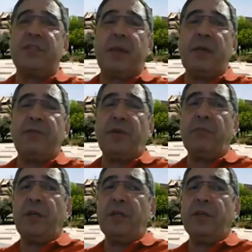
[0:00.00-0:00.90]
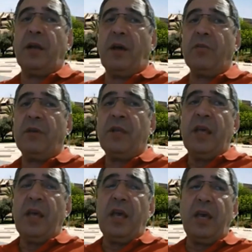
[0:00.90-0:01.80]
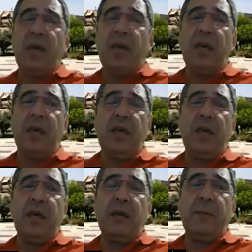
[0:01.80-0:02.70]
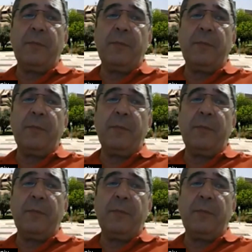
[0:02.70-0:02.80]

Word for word: from the lung uh, uh,